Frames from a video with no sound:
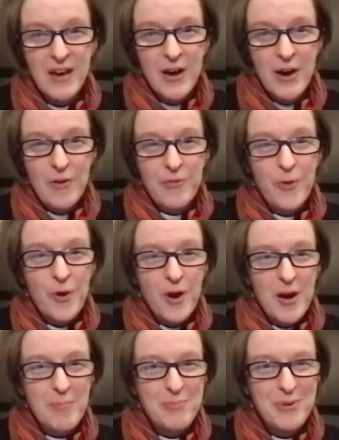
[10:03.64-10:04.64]

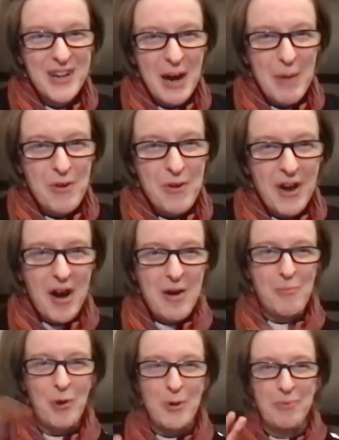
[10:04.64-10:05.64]
for putting up with our
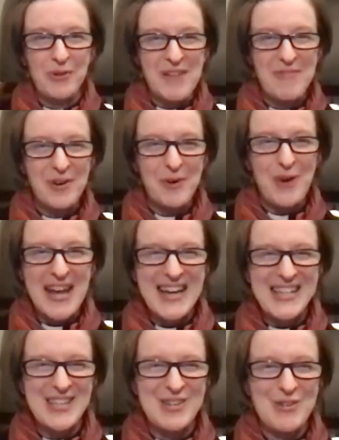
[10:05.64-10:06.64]
more playful way
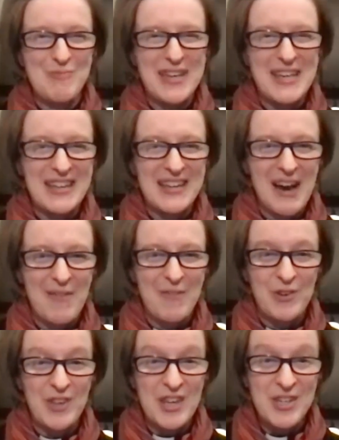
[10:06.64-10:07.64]
to begin a
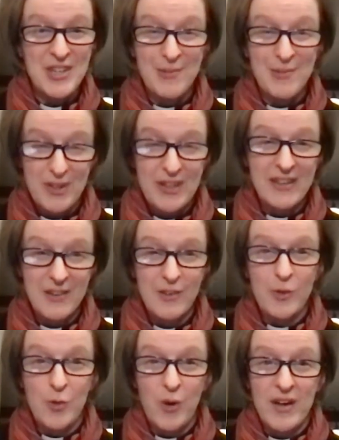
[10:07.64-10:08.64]
conversation that really is
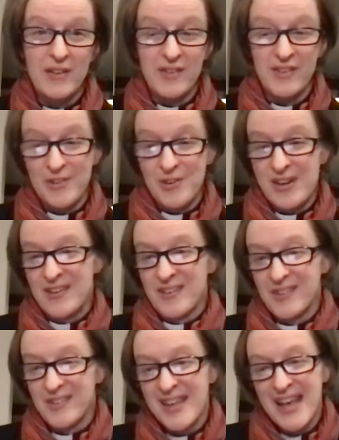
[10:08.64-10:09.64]
quite
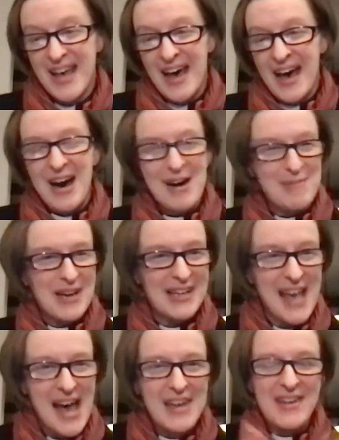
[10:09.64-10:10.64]
serious.
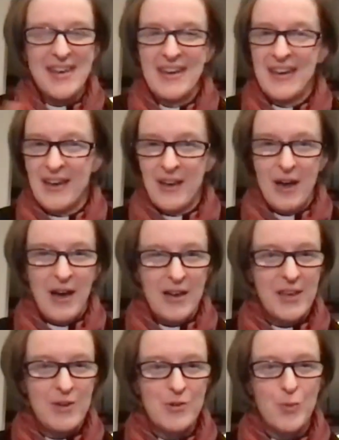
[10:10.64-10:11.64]
Again, a
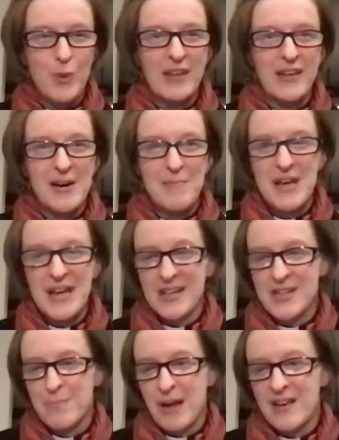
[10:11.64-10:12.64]
huge welcome to
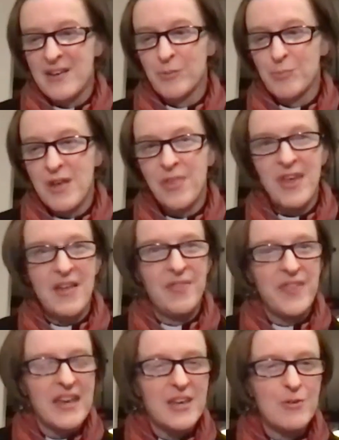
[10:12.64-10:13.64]
Becky Smith, and
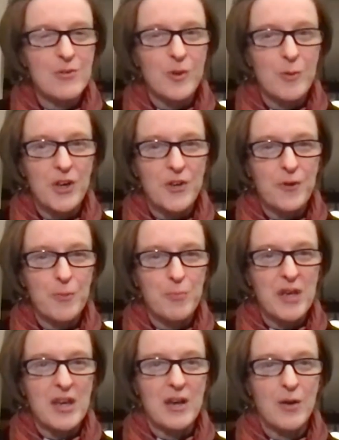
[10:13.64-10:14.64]
thank you so much for
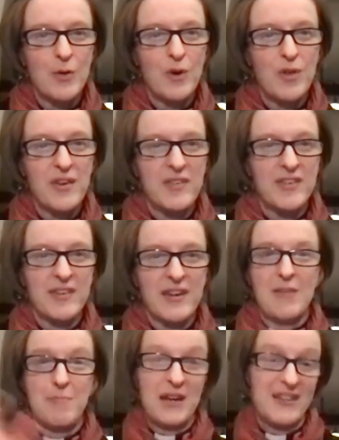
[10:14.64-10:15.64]
being with us tonight.
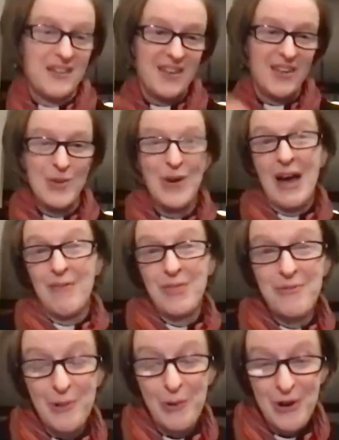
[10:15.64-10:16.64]
Becky, you have the
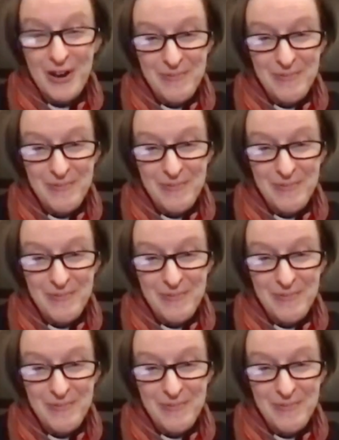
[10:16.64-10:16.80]
floor.